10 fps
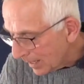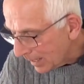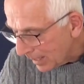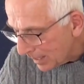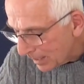
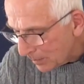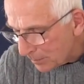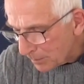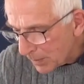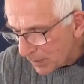
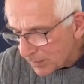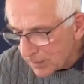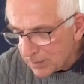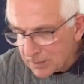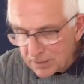
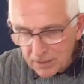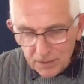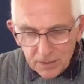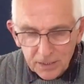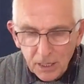
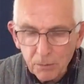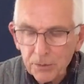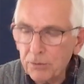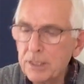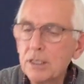To go with
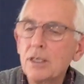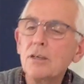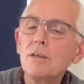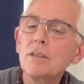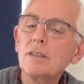your India
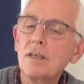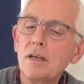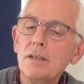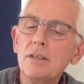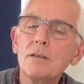
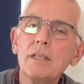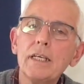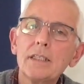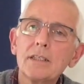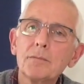oilstone, you'll
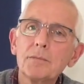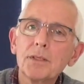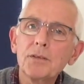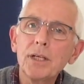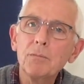need some
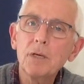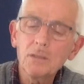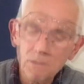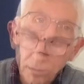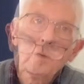3-in-1
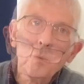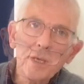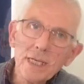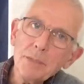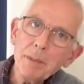oil. We're
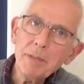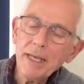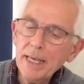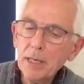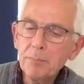going to be
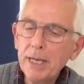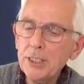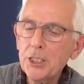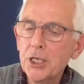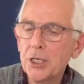making a
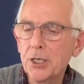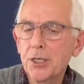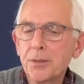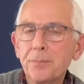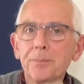bench
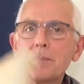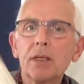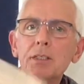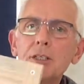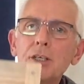hook
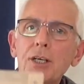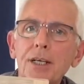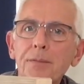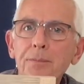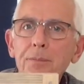
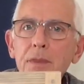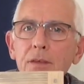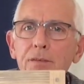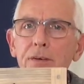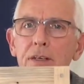during
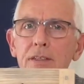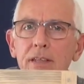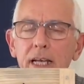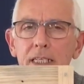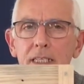the first
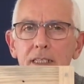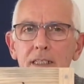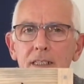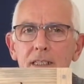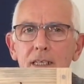
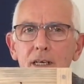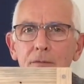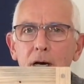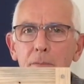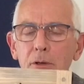stages
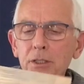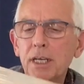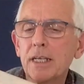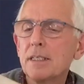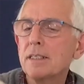of our
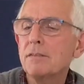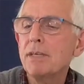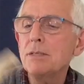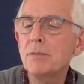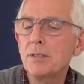project, and the
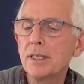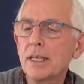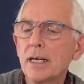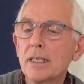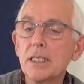reason we're doing
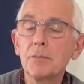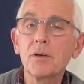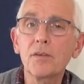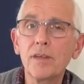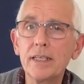that is
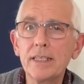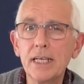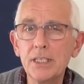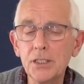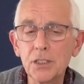because they're
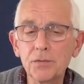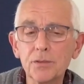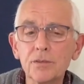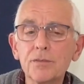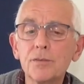dead
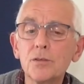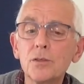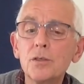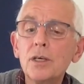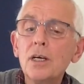useful
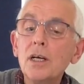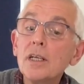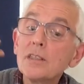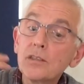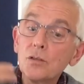for
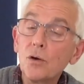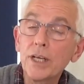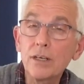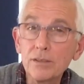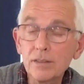
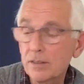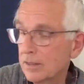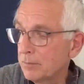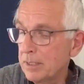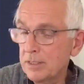sawing onto.
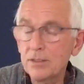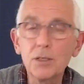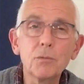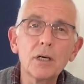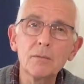It means that
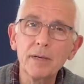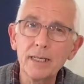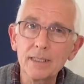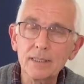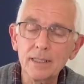your
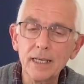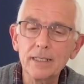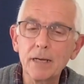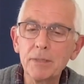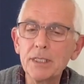Workmate doesn't get
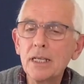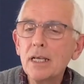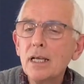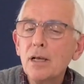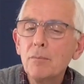damaged,
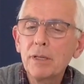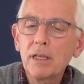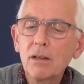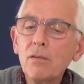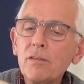but
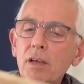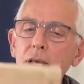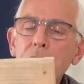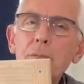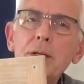they'll also
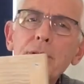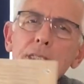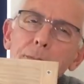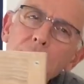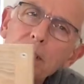give you a bit of
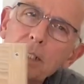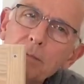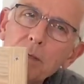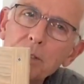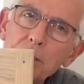experience of
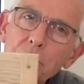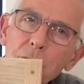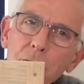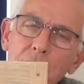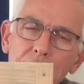using your
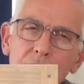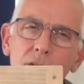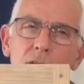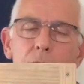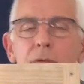woodworking
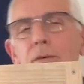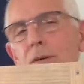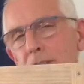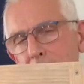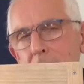tools before
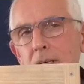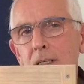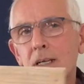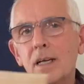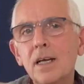you start
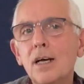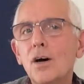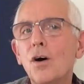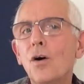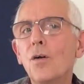
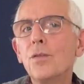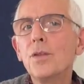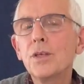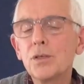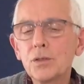
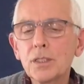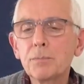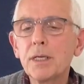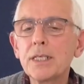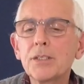on your
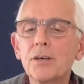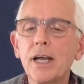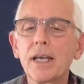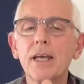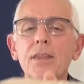spice
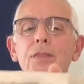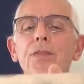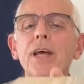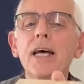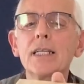rack, and
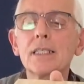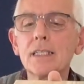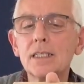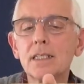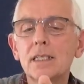
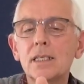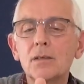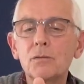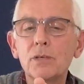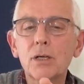that
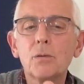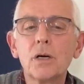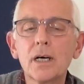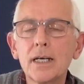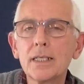
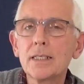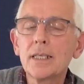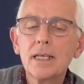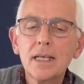requires